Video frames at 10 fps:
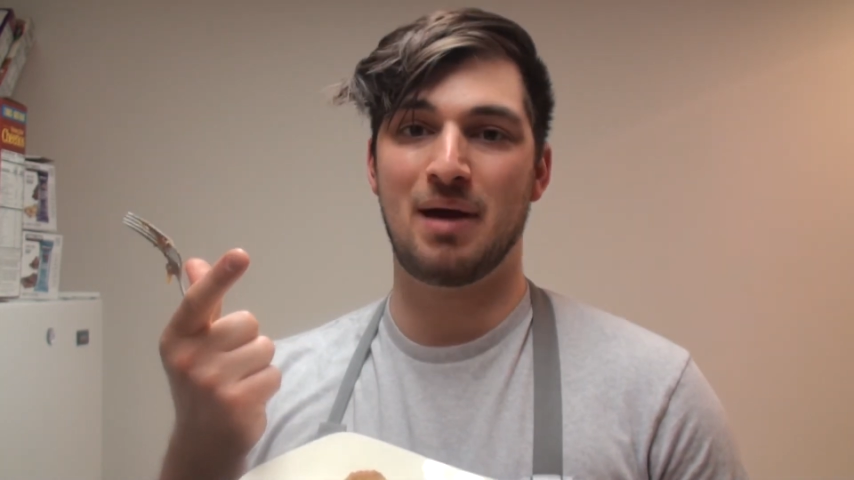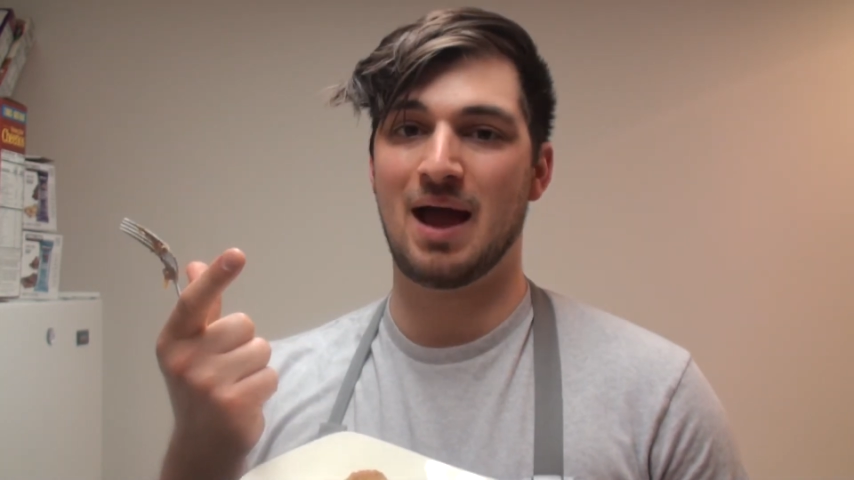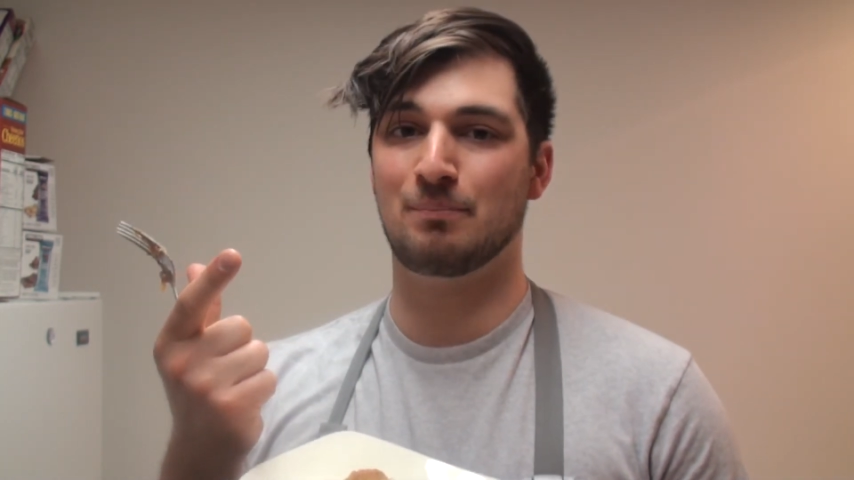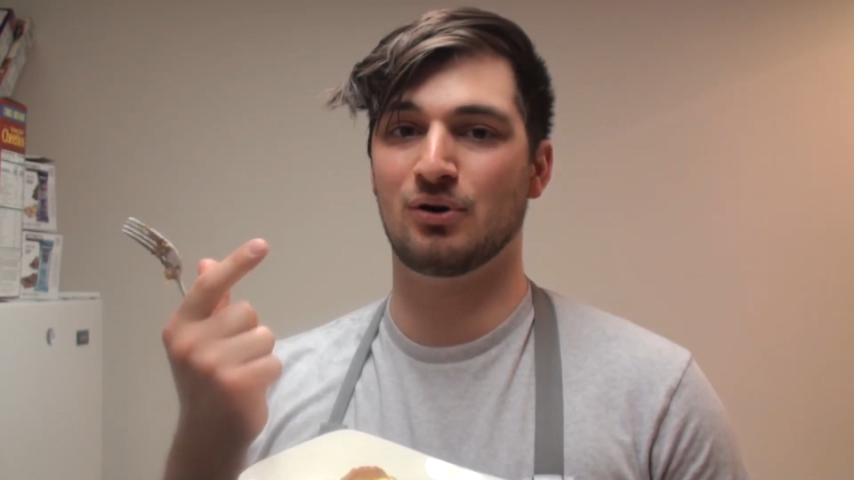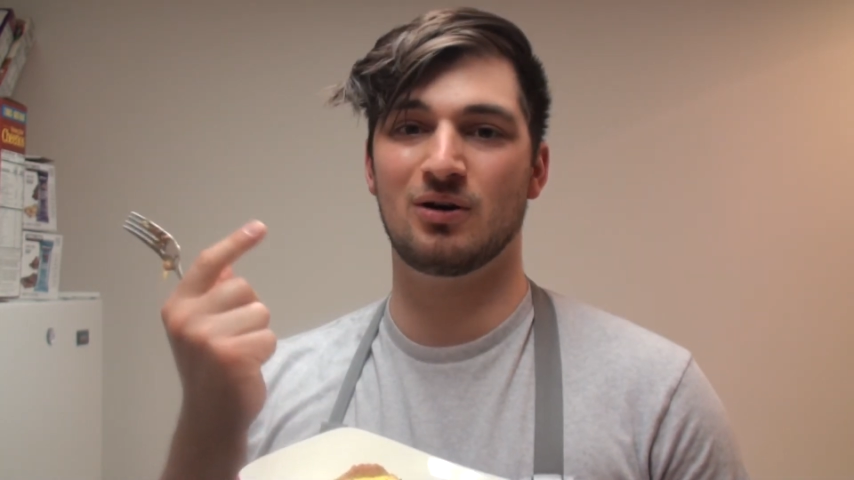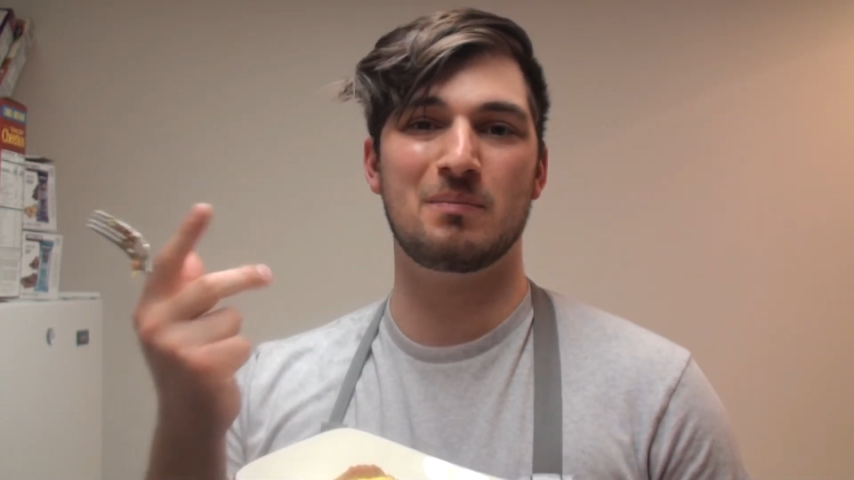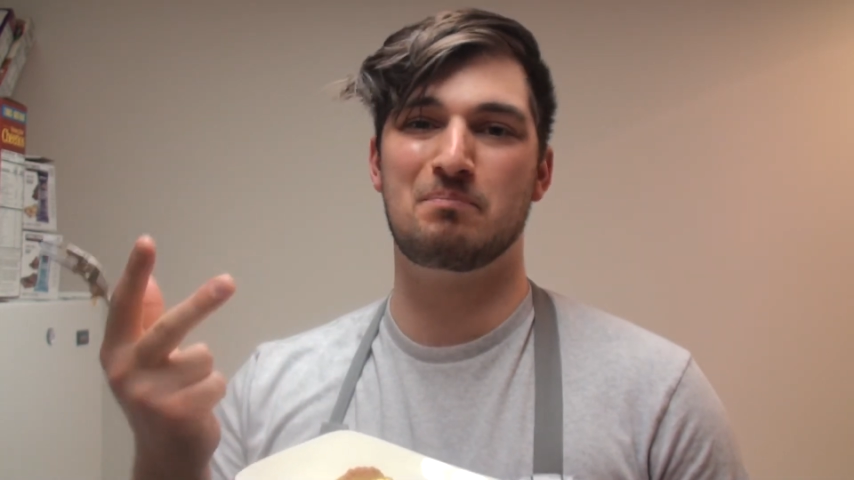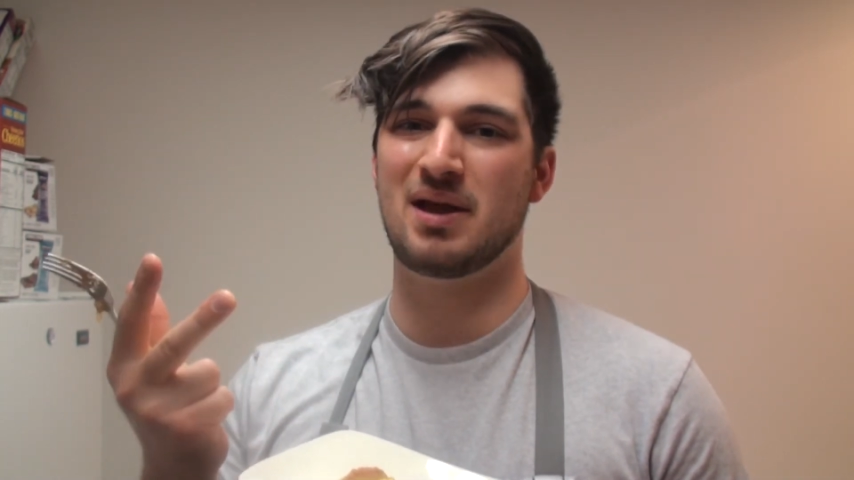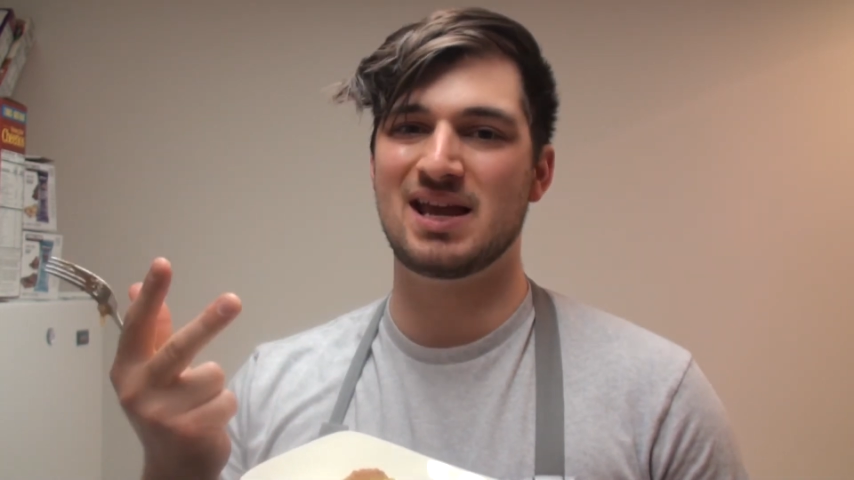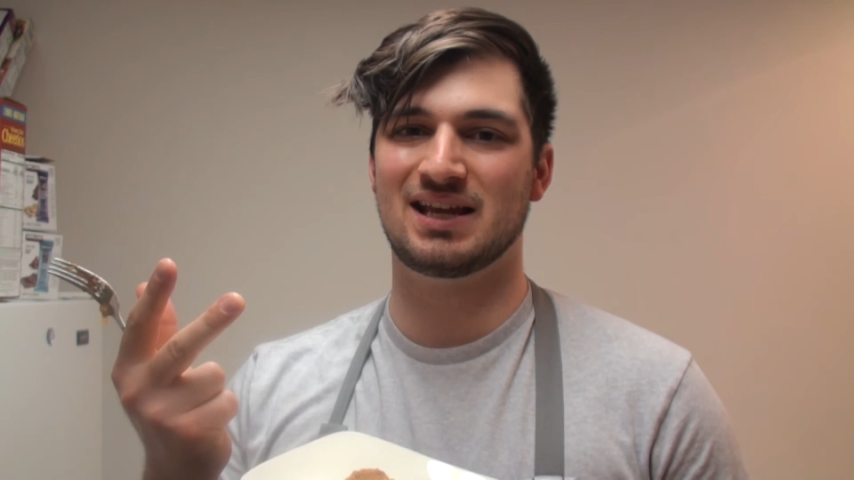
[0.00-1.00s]
pepper,
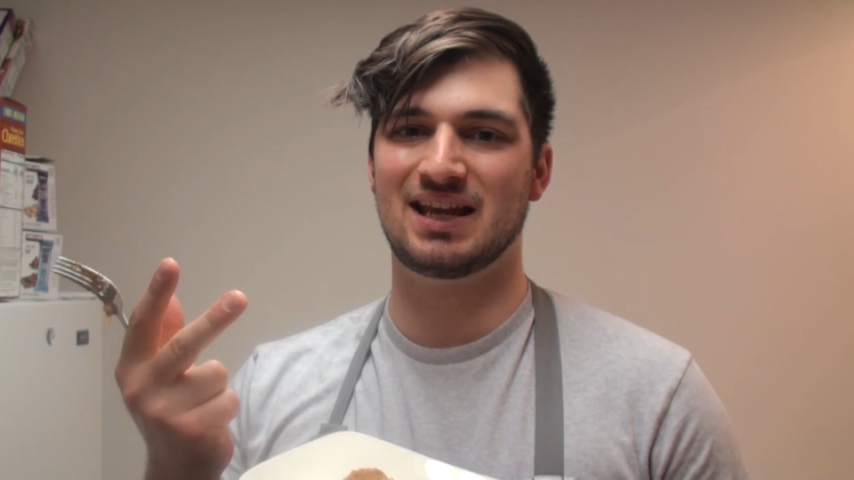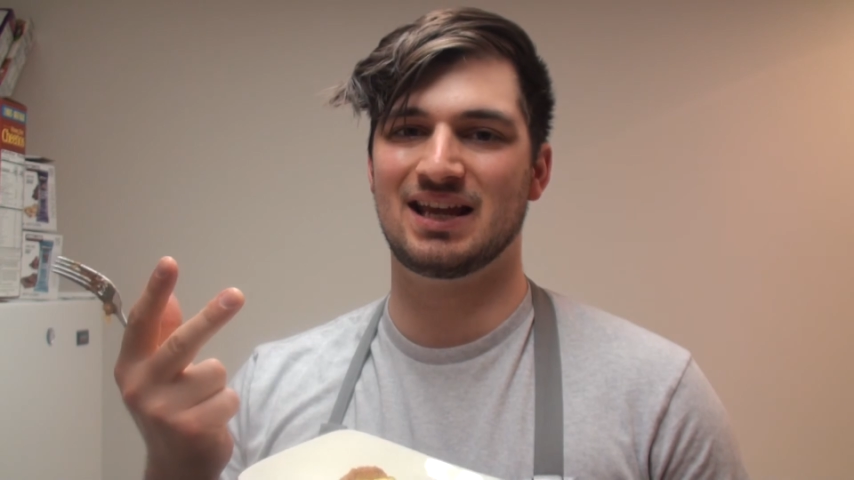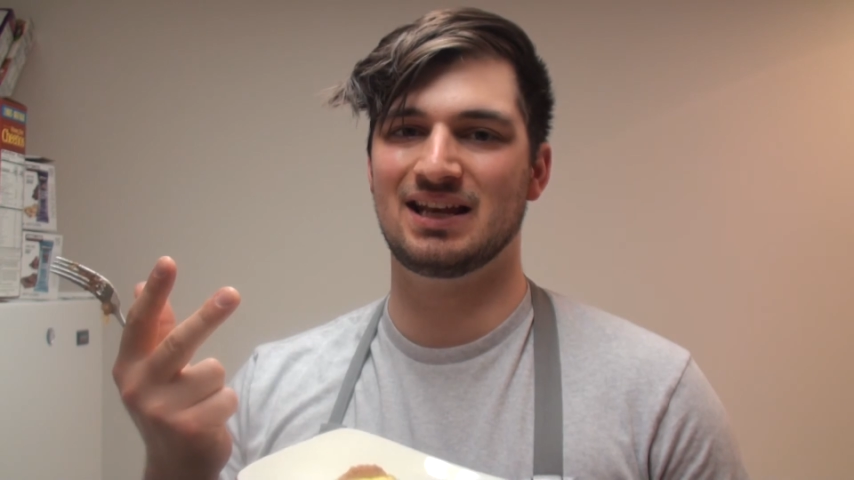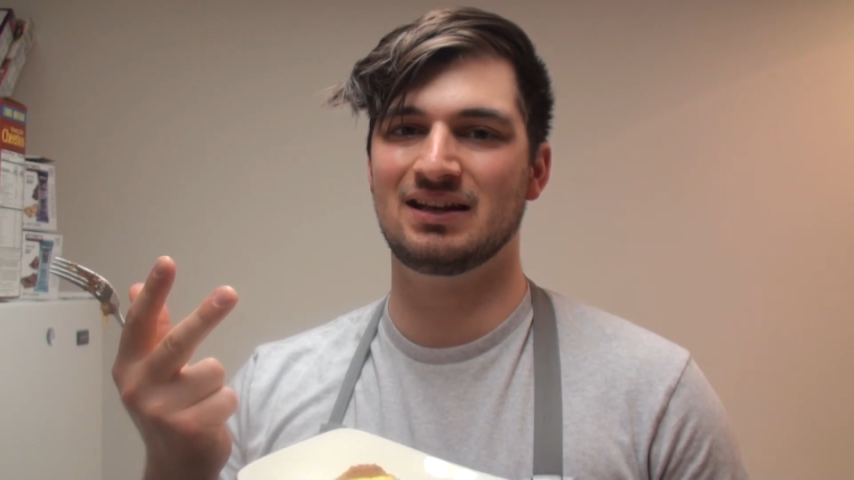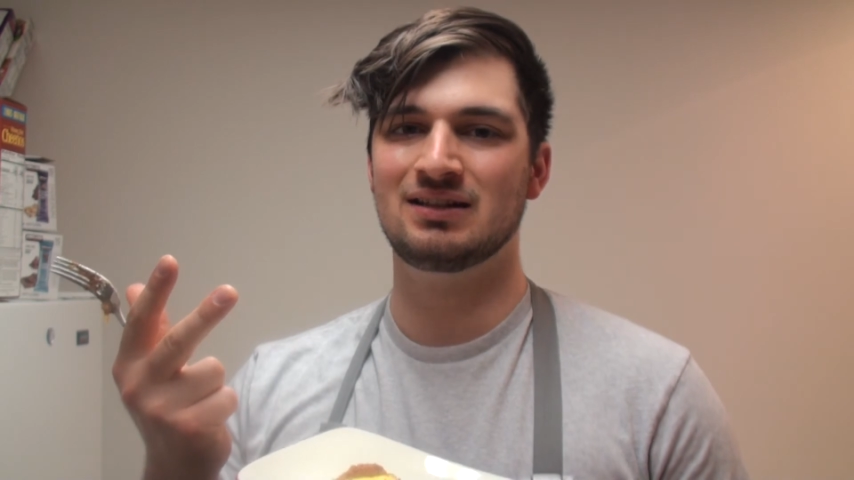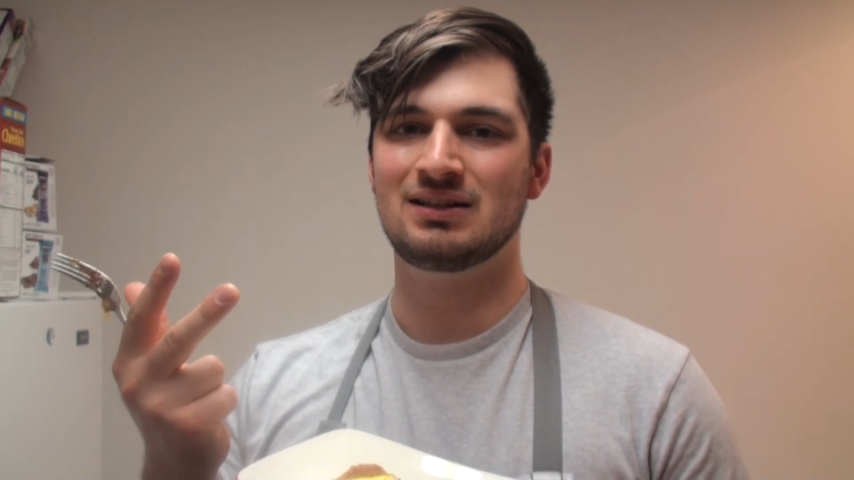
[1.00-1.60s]
bacon.